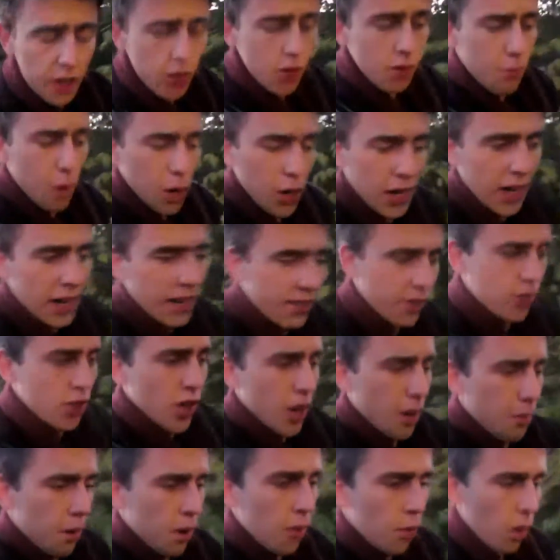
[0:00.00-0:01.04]
Good morning, ladies and
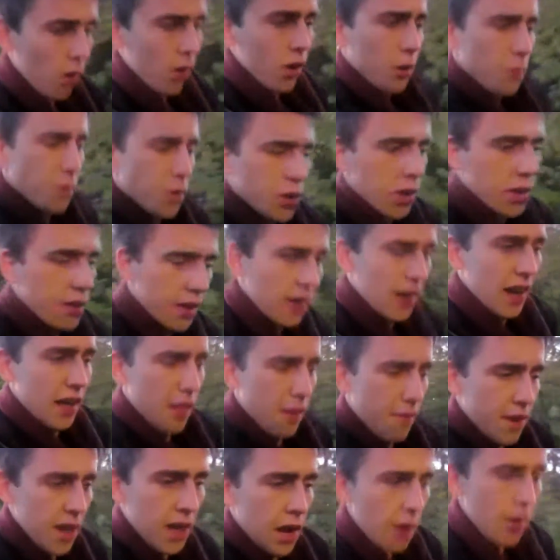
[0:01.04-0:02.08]
gentlemen. Welcome to another day of
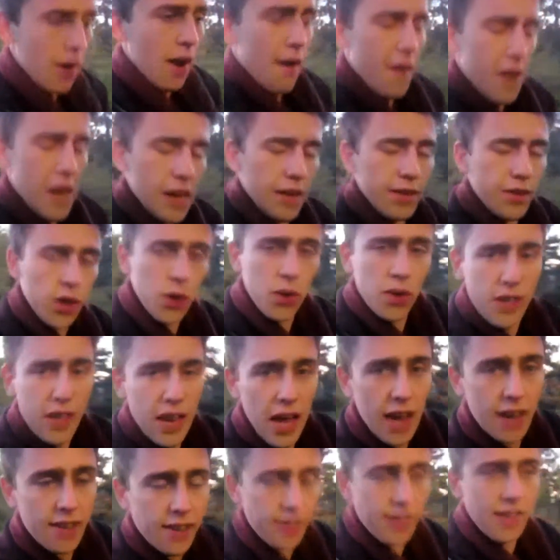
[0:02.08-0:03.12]
the video, Darren. How's it going
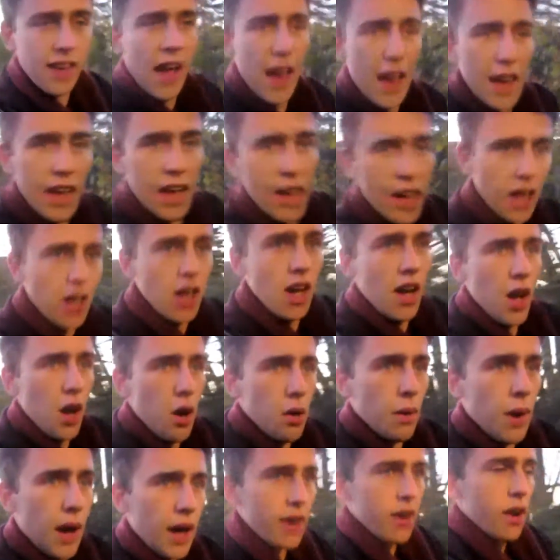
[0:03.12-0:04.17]
today? Today,
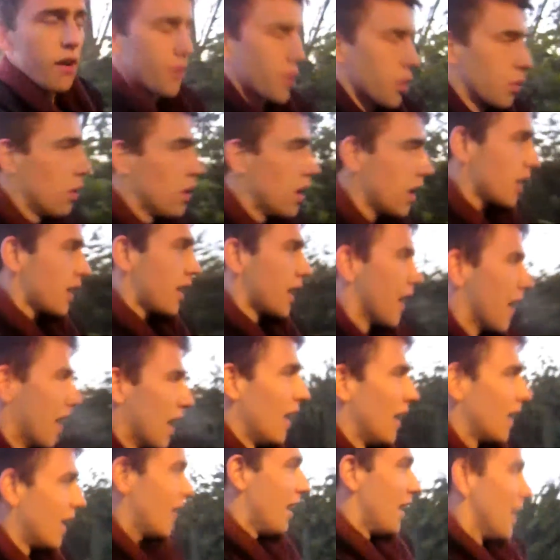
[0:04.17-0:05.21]
we're heading off to work.
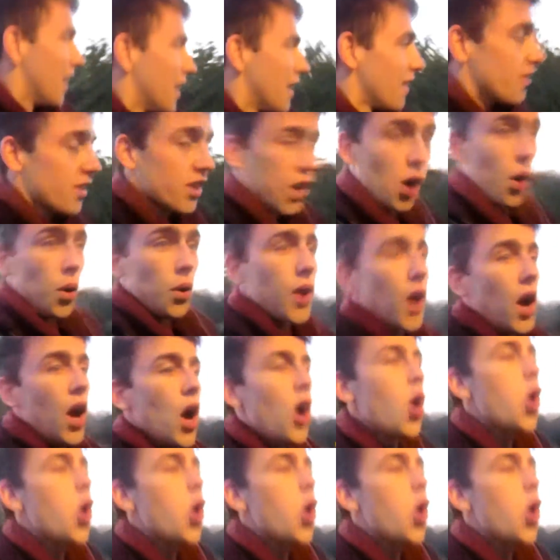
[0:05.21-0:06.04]
It's cold.